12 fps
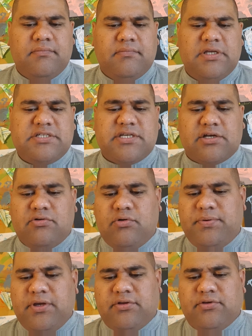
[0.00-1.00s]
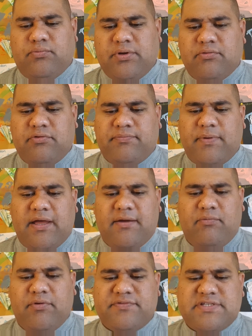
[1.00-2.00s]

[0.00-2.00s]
Isaka will be on the wing with